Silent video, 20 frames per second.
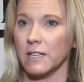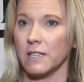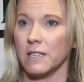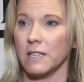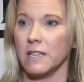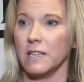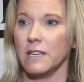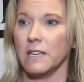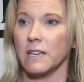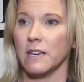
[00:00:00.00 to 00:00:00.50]

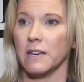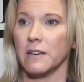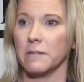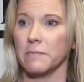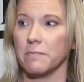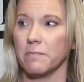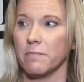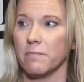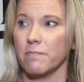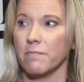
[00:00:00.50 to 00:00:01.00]
and the
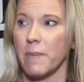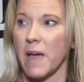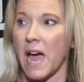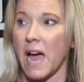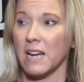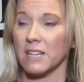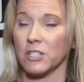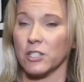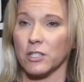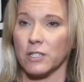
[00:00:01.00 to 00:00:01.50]
um,
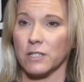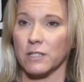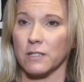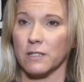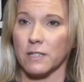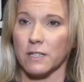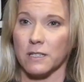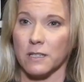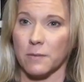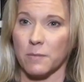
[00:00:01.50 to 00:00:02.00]

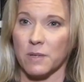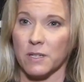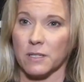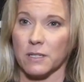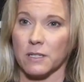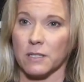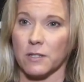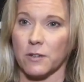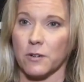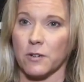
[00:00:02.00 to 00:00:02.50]
passion that the
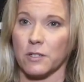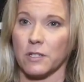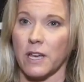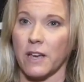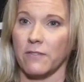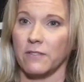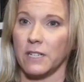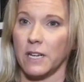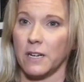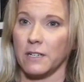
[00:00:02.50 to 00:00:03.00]
business owners
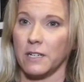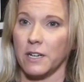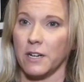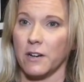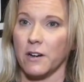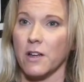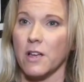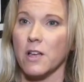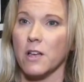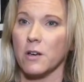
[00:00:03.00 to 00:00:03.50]
have down
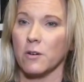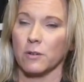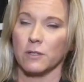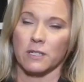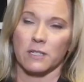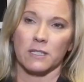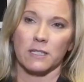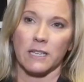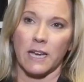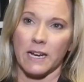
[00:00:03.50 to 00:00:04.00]
here
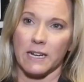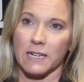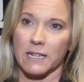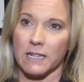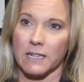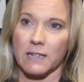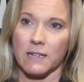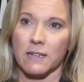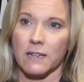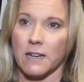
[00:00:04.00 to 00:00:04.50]
was
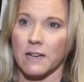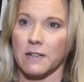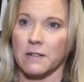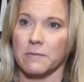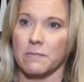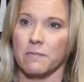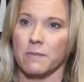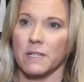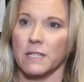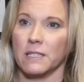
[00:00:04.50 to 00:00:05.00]
exciting.
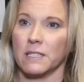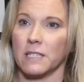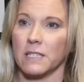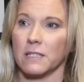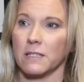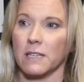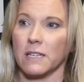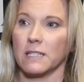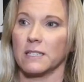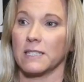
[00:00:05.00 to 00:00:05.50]
Um, it's,
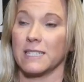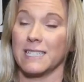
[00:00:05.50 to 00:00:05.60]
it's